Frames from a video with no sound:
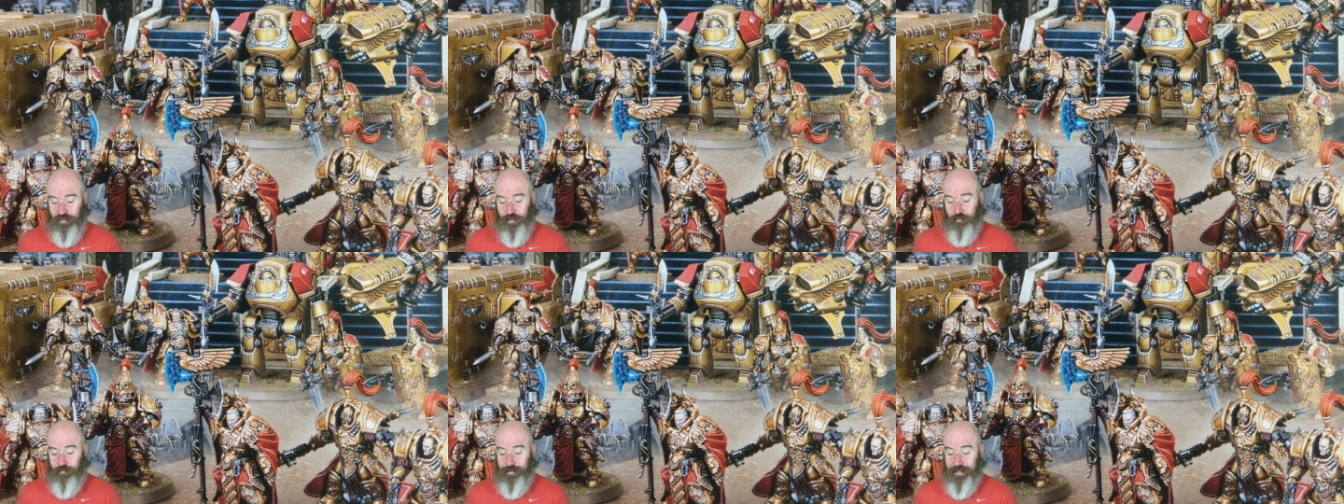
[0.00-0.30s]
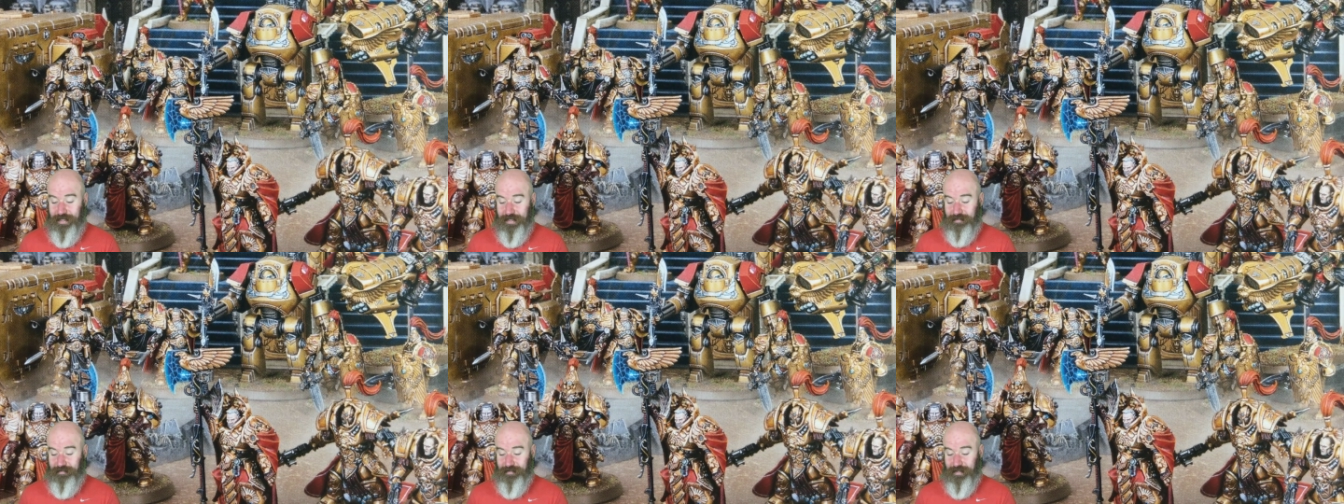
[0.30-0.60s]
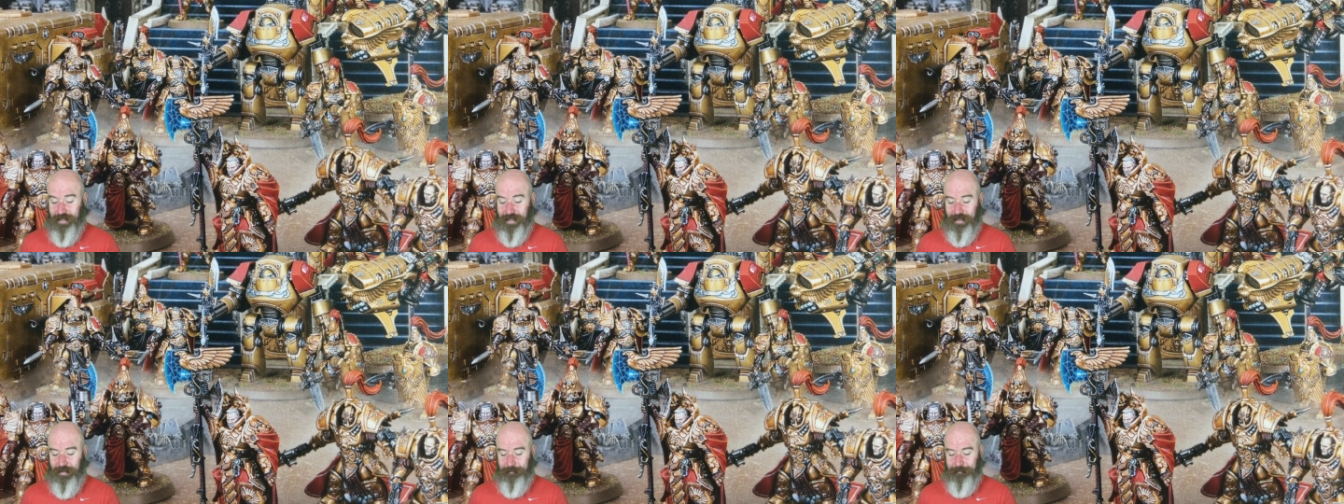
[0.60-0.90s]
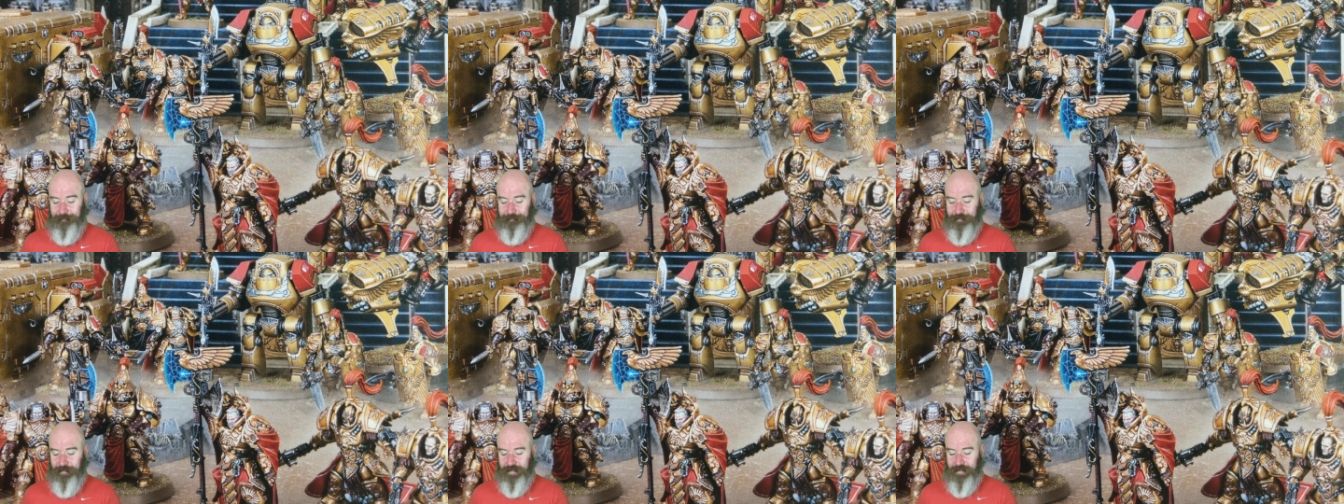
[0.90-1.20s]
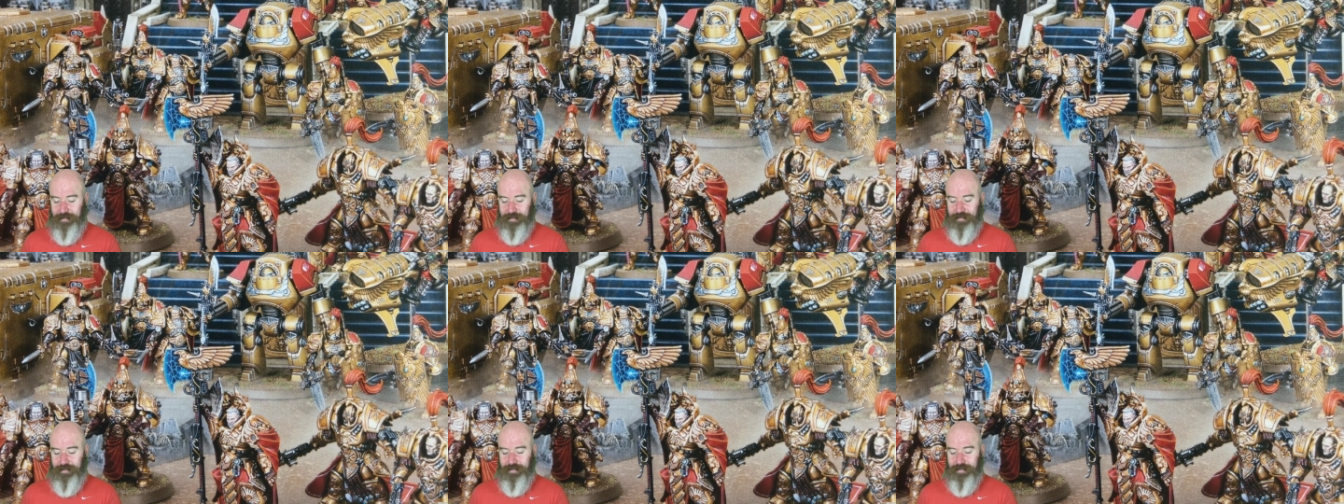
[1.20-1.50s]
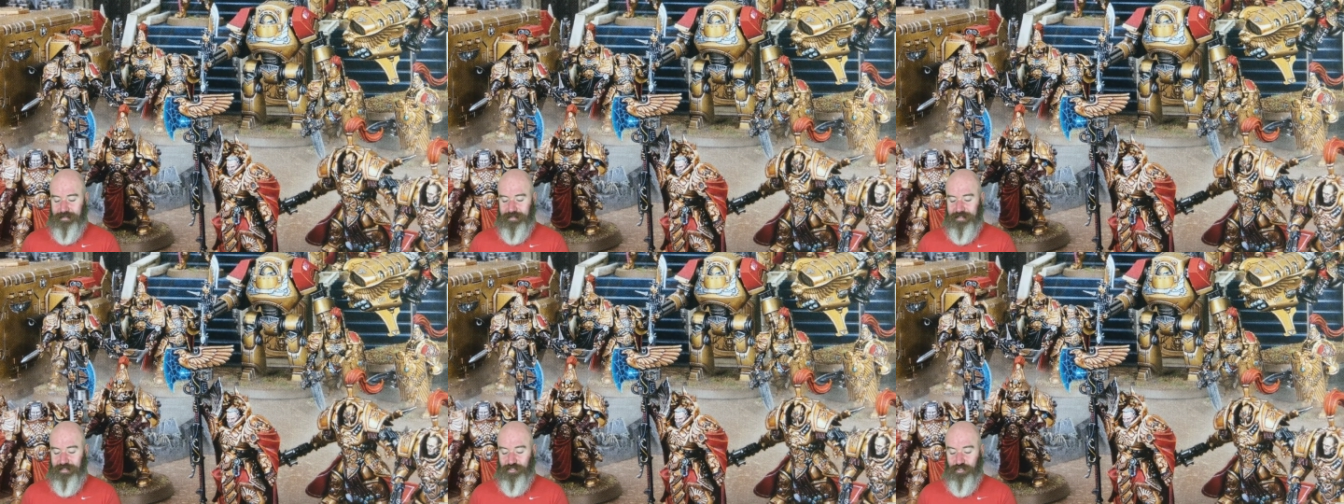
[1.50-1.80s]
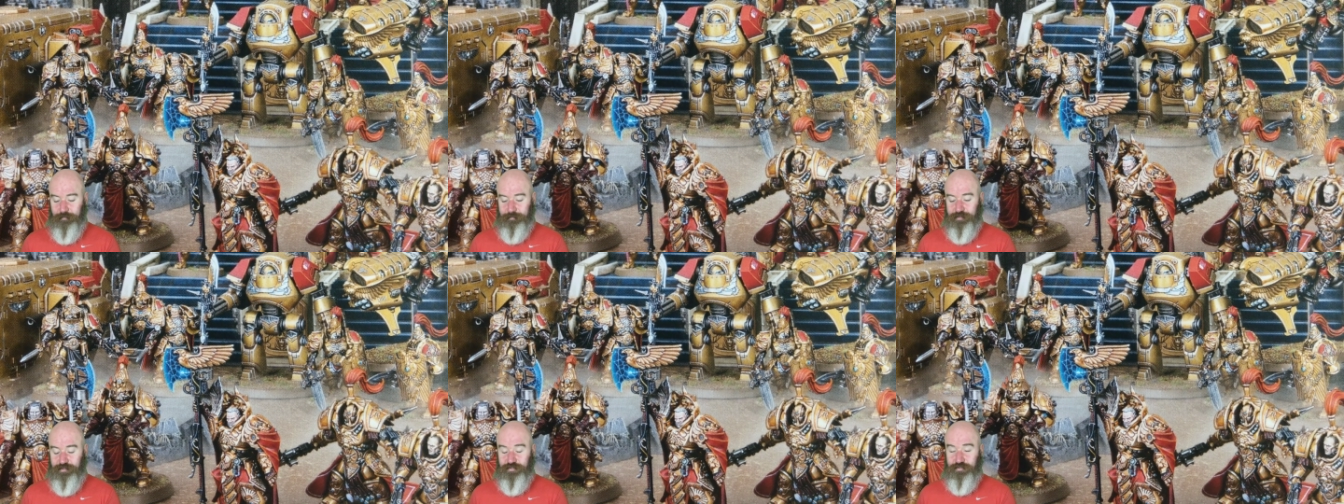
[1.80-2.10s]
In the
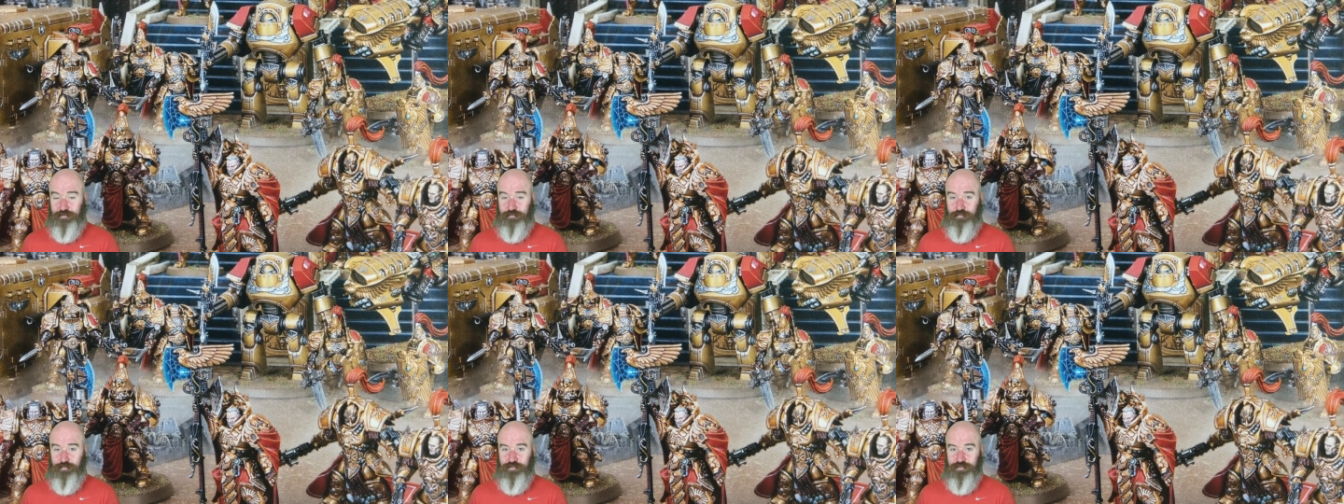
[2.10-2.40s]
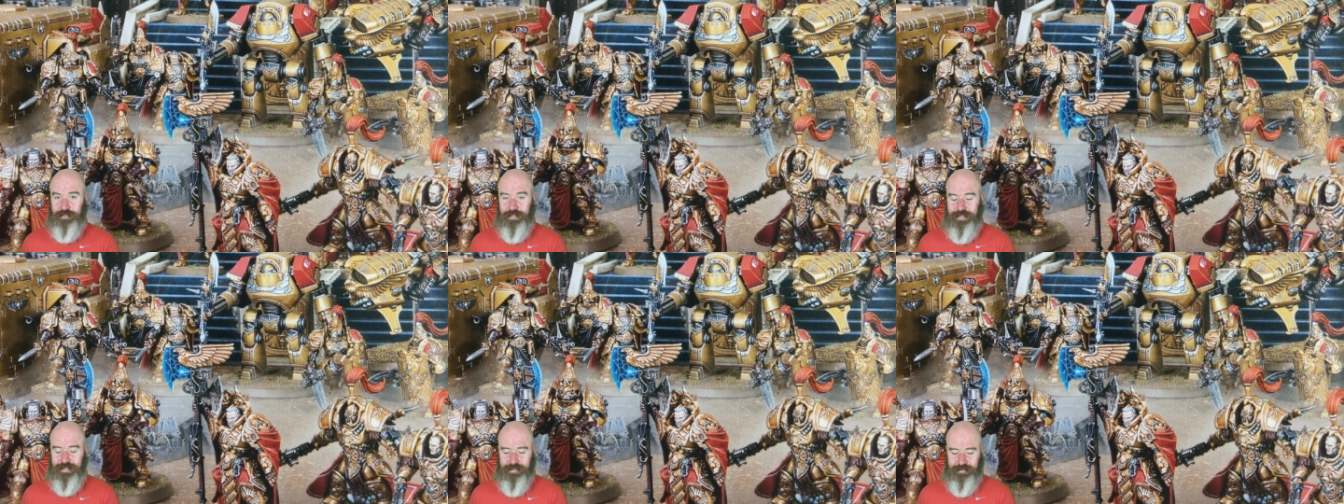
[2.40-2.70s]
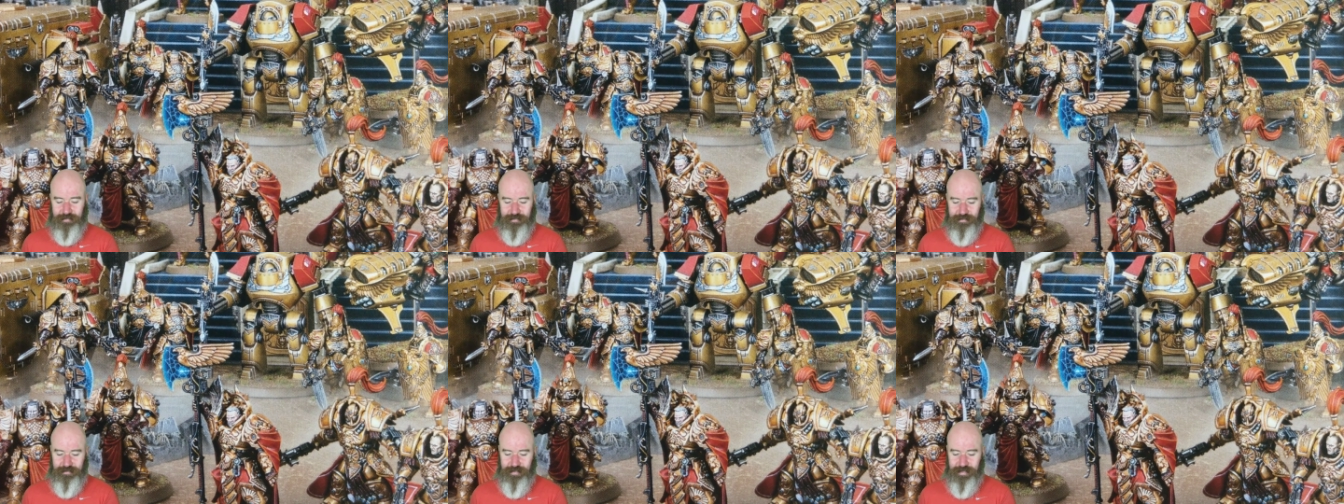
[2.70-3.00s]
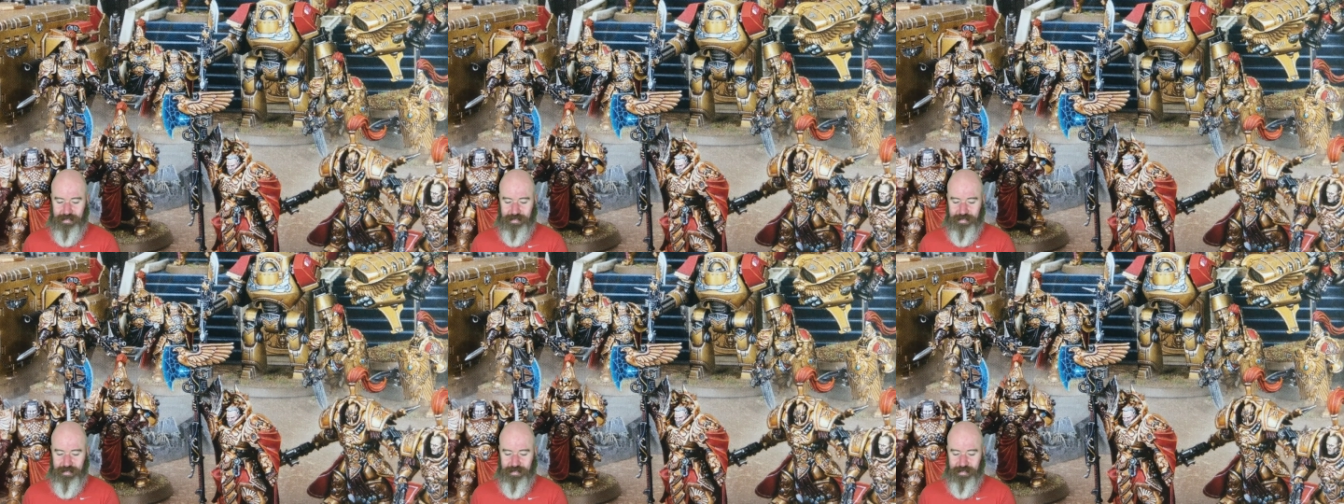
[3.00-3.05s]
Indomitus Crusade,